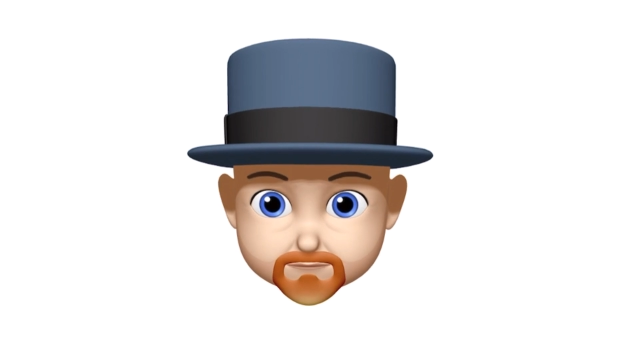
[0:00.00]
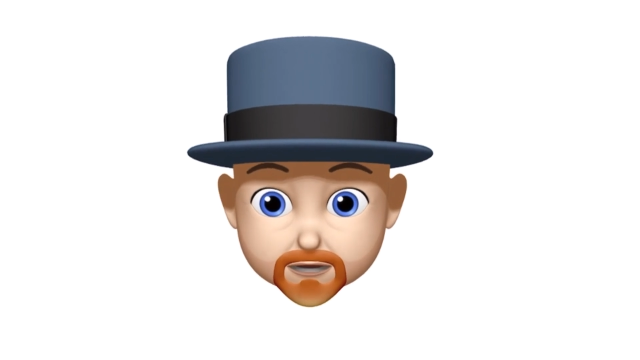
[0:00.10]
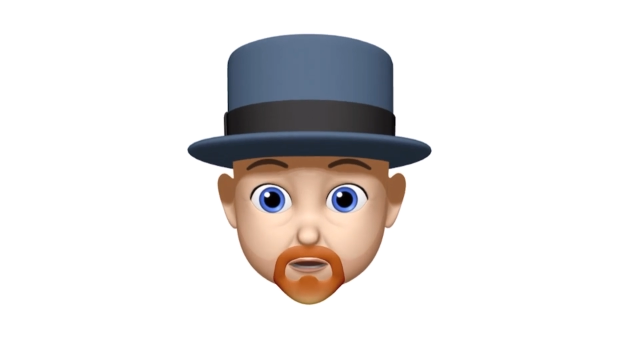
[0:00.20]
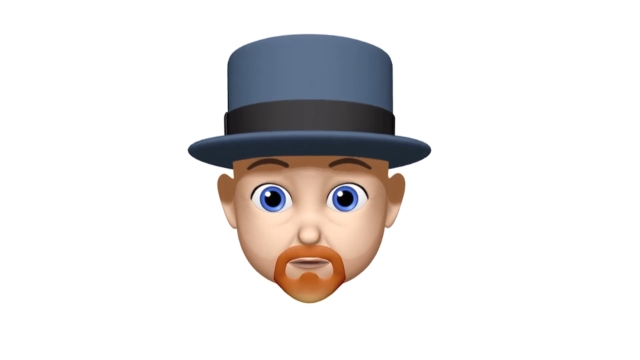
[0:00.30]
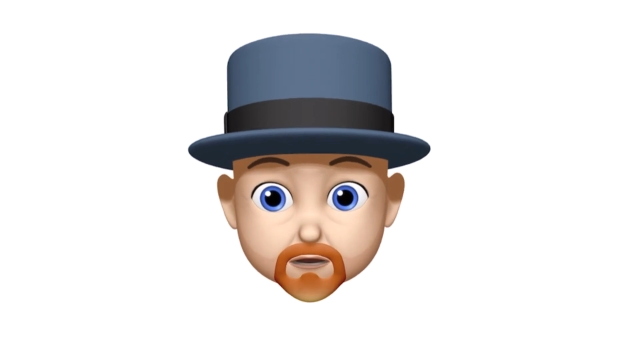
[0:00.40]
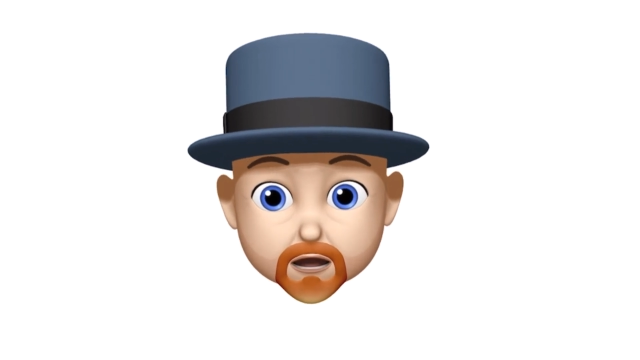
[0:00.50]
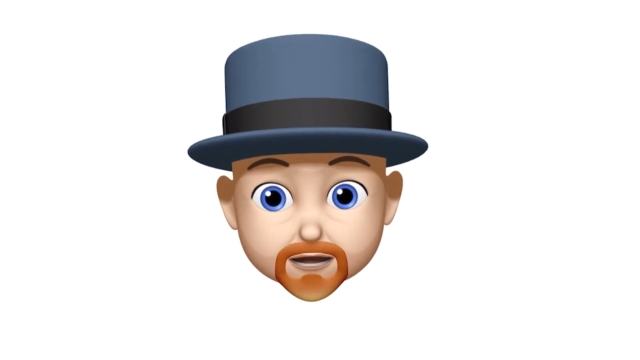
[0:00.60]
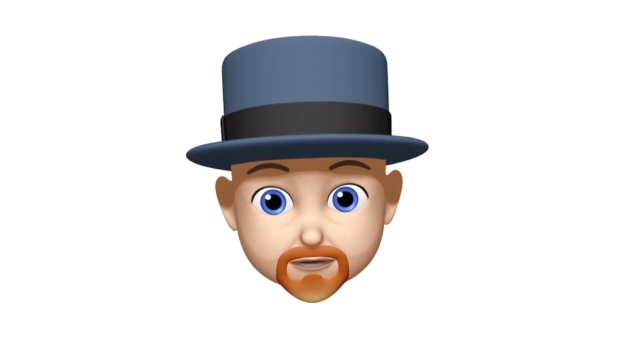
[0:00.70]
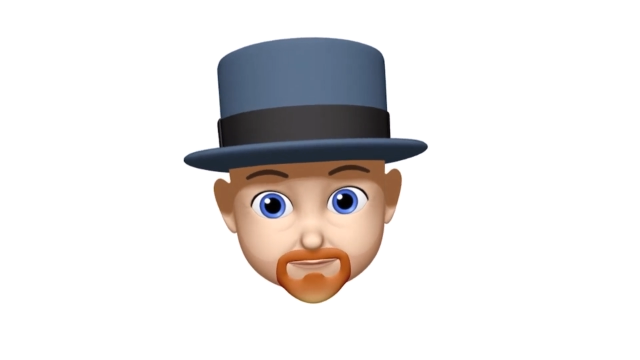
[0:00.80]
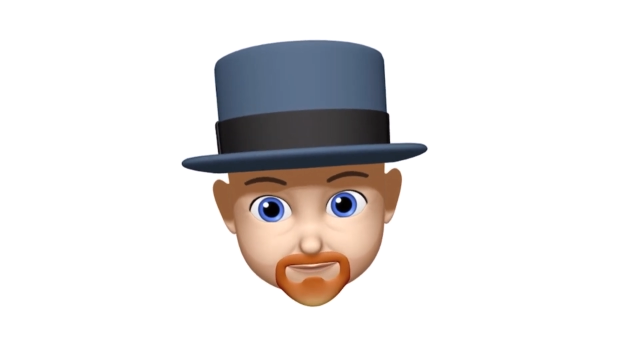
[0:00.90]
So
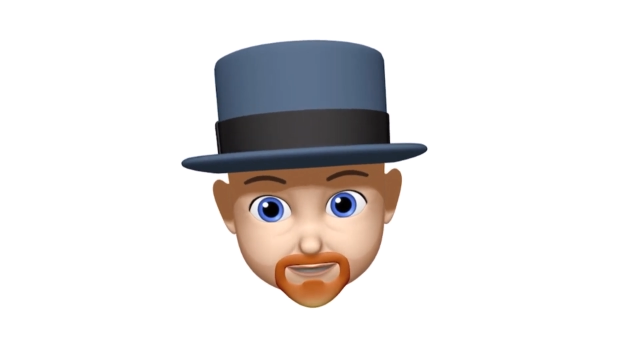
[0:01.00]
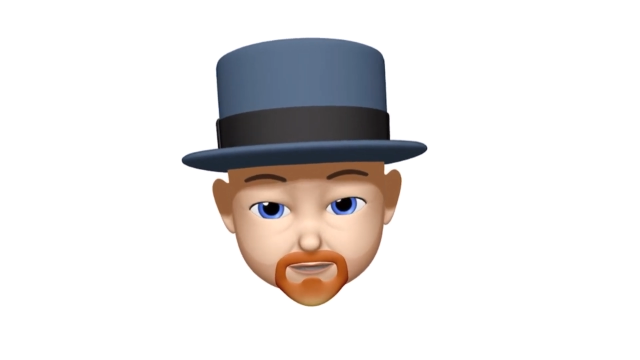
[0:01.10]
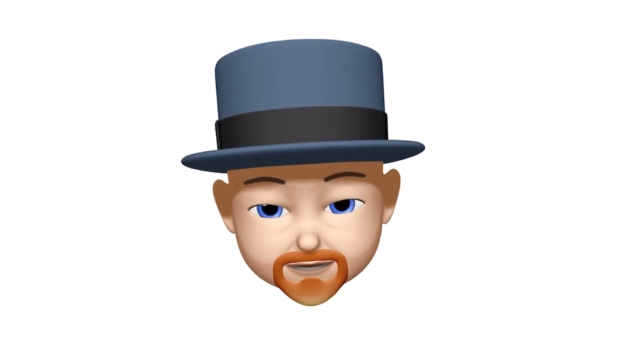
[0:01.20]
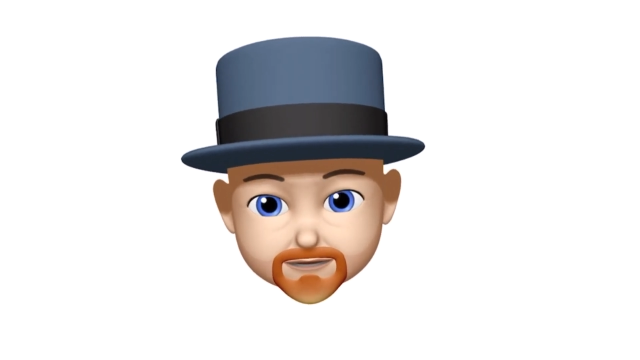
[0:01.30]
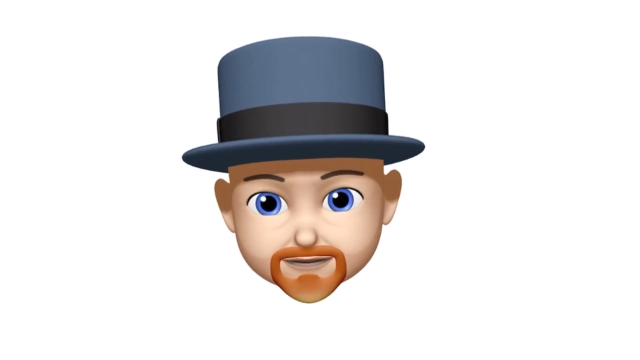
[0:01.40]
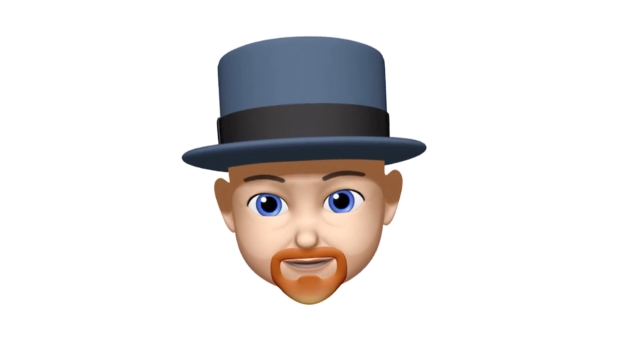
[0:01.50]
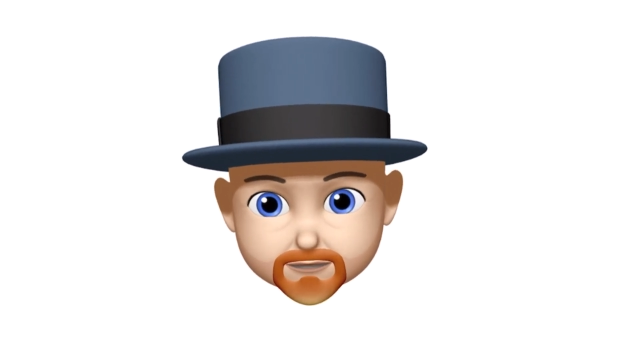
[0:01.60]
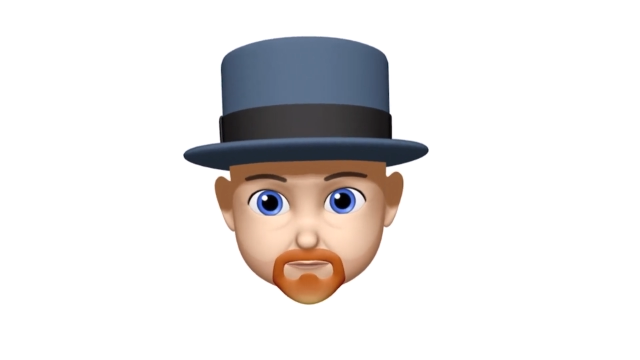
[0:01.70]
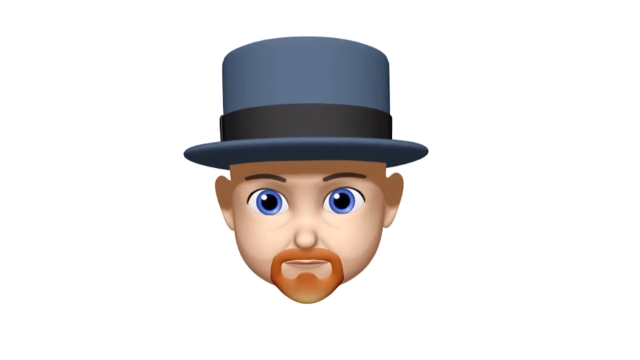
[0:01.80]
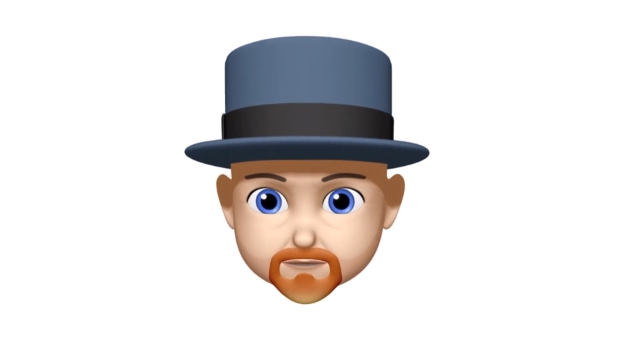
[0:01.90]
I'll see you again
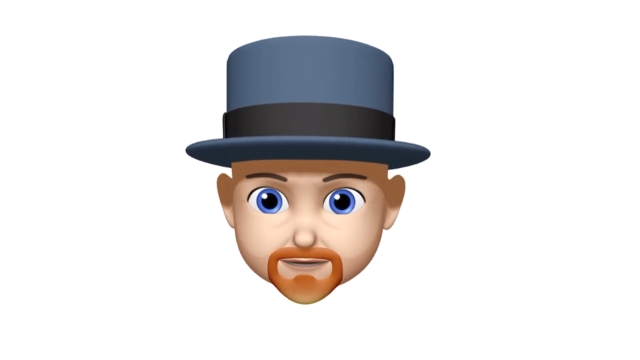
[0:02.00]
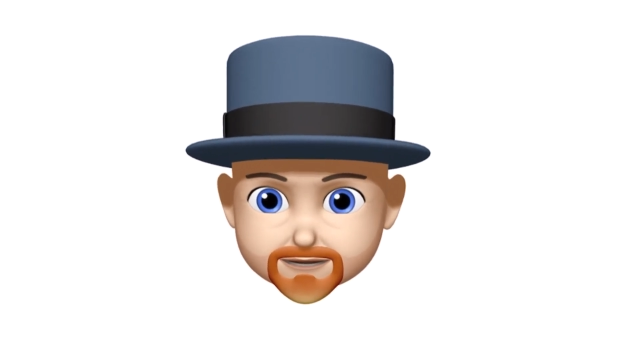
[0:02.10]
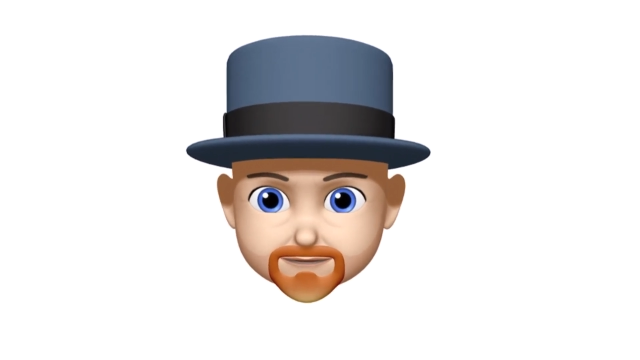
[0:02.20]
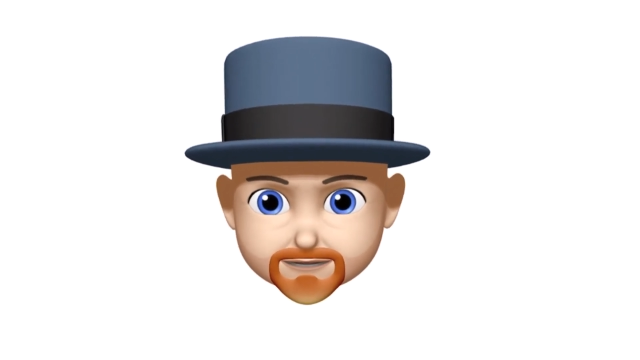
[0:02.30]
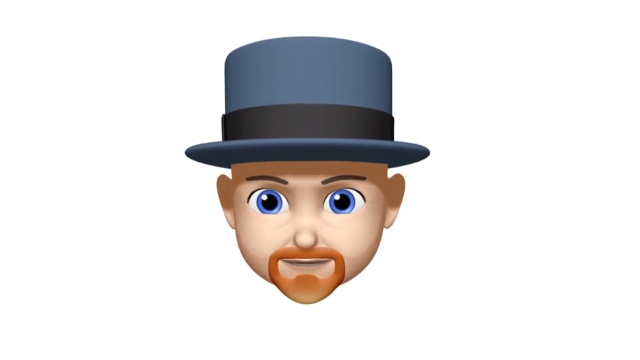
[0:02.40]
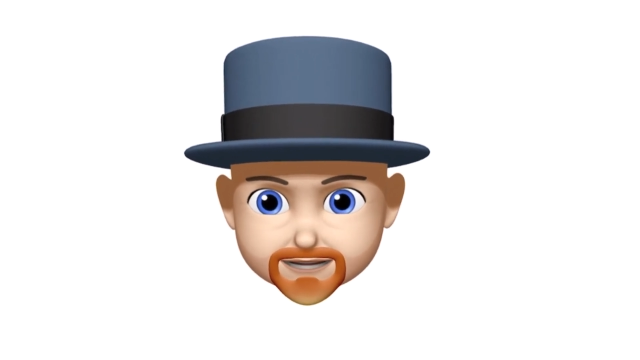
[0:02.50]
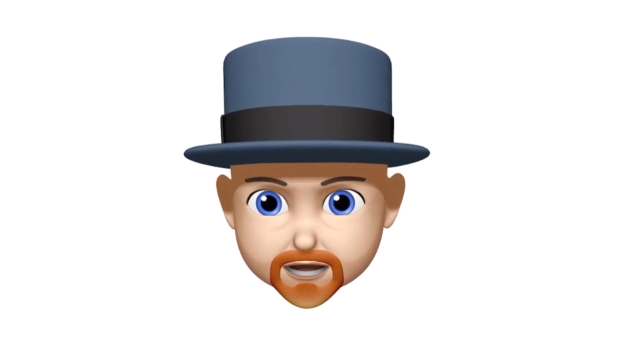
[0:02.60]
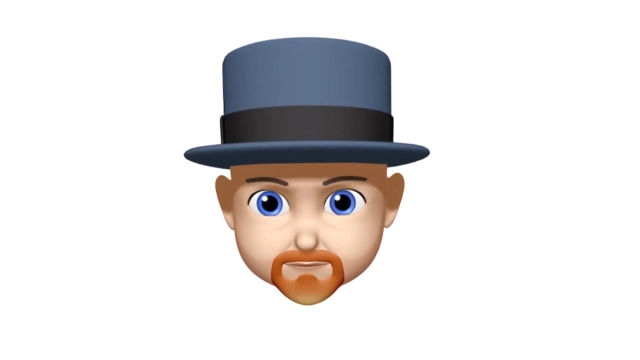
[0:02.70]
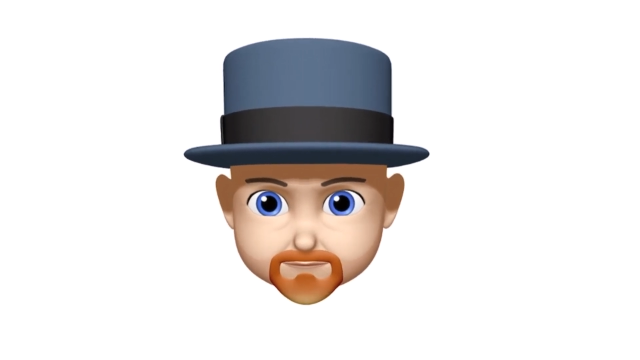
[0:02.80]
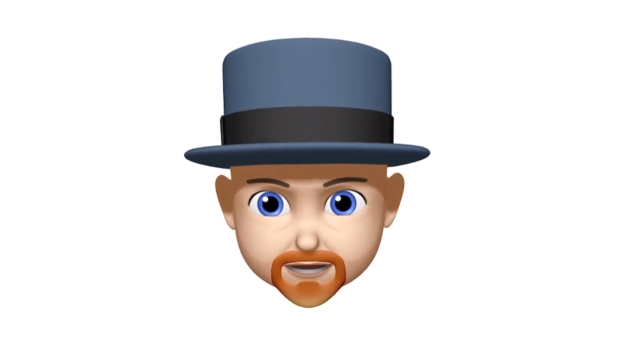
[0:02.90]
soon. This is
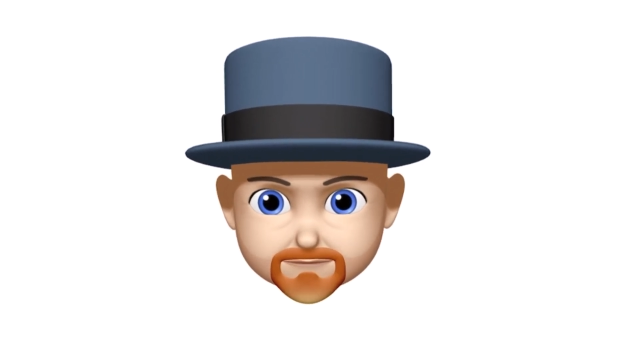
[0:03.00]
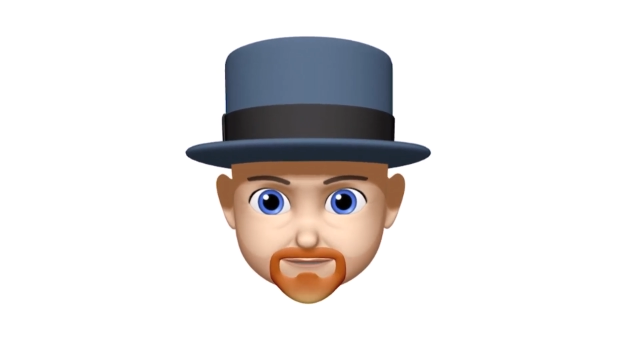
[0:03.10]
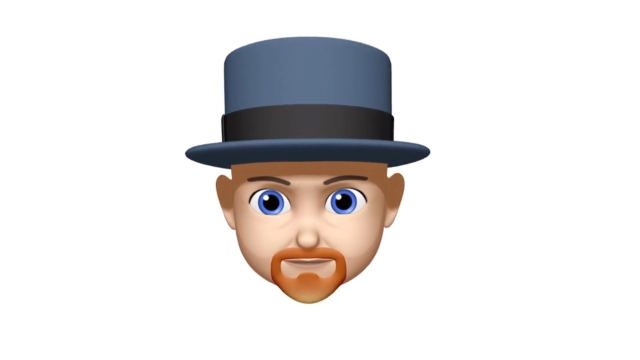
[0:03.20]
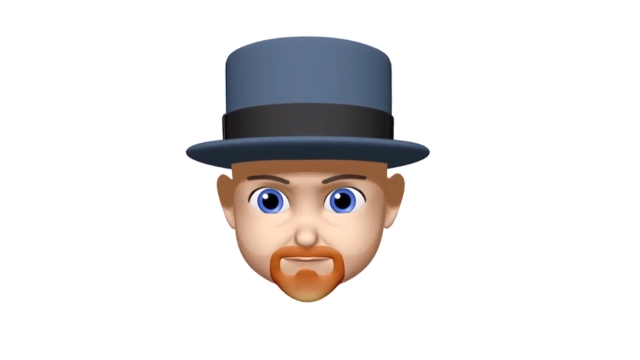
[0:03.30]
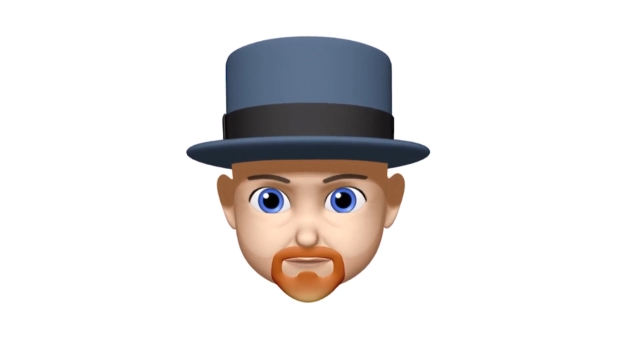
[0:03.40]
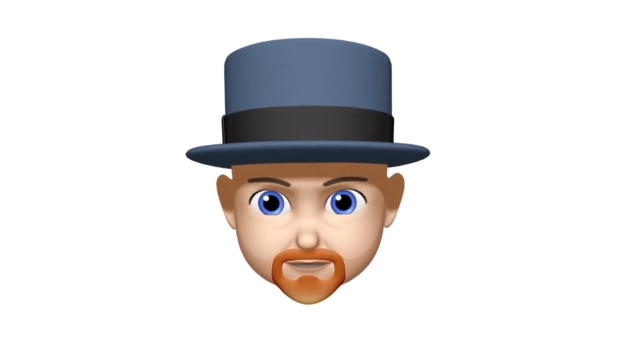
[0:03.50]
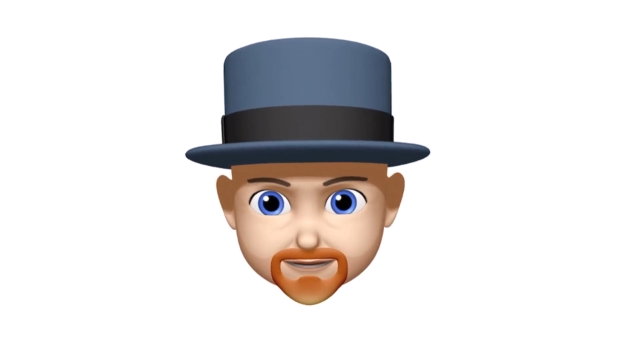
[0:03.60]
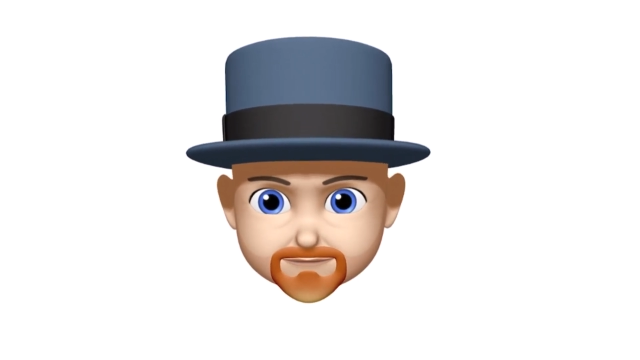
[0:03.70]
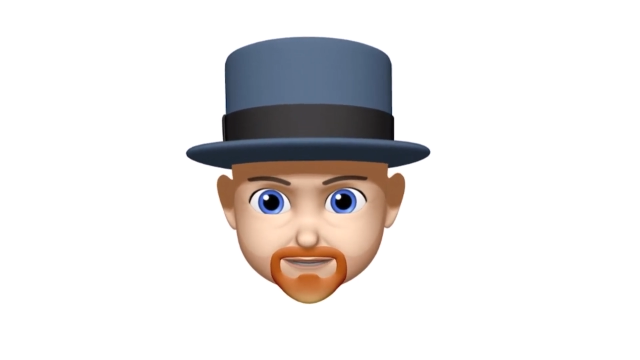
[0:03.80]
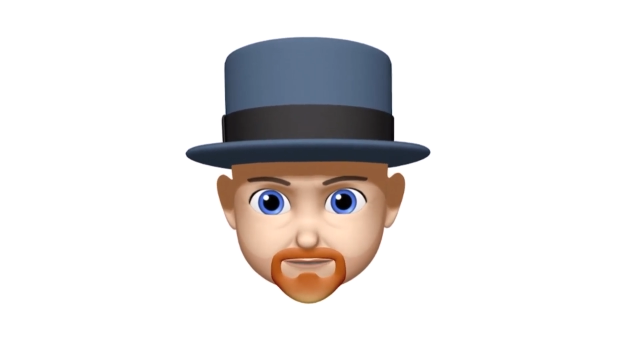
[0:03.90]
Kent Beck for
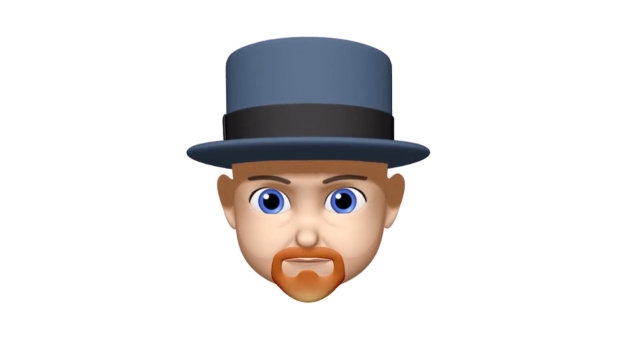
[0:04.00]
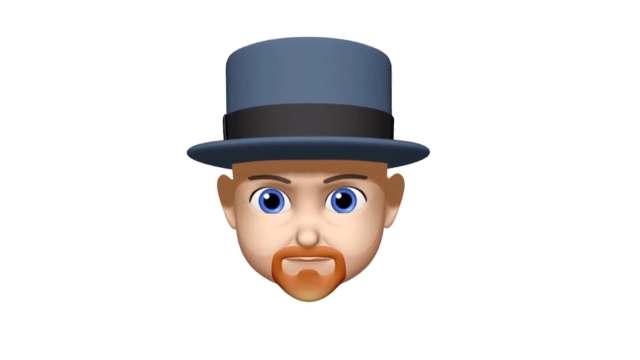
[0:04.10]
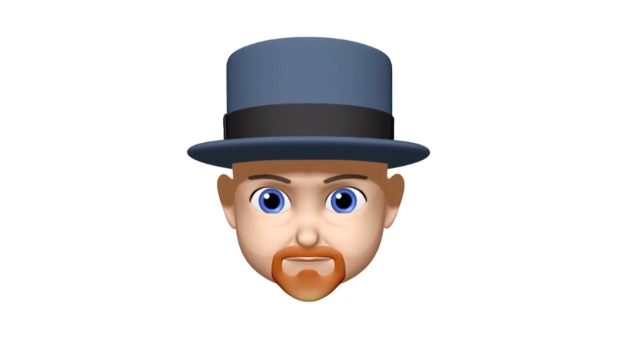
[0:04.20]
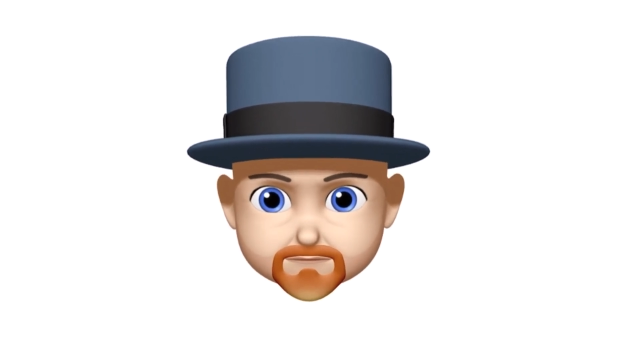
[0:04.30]
Gusto.